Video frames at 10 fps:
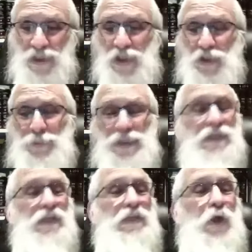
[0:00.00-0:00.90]
could be
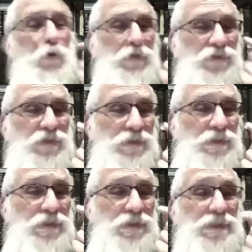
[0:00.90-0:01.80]
cloaked
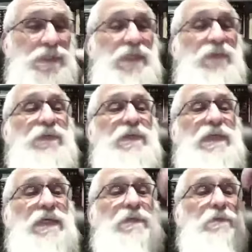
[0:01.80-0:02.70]
even
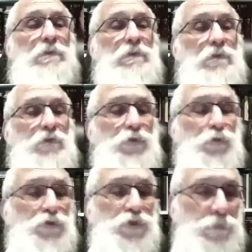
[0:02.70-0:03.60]
in
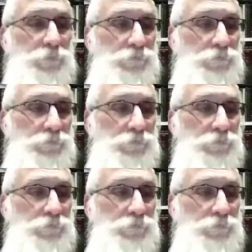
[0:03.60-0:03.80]
Kedusha.